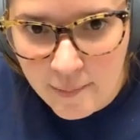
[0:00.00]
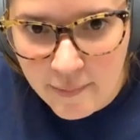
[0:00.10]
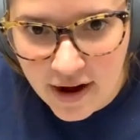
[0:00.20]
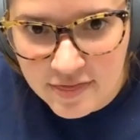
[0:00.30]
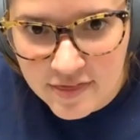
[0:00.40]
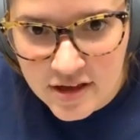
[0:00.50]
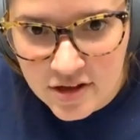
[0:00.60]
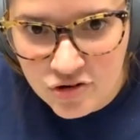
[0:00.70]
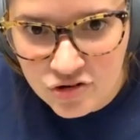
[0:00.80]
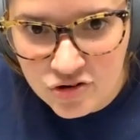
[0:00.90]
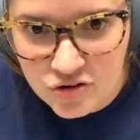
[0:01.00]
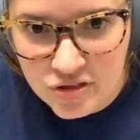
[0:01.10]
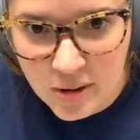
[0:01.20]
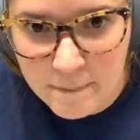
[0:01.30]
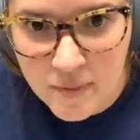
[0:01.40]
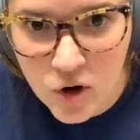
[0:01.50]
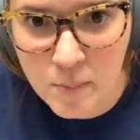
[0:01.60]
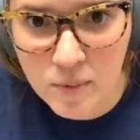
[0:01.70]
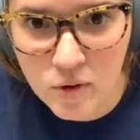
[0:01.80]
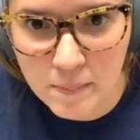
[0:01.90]
I think you should do the
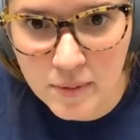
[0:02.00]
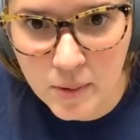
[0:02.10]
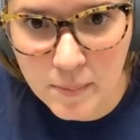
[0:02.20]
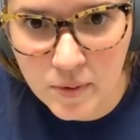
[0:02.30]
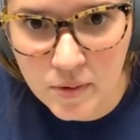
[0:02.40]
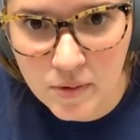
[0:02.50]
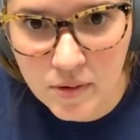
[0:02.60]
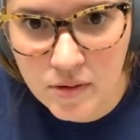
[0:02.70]
purple.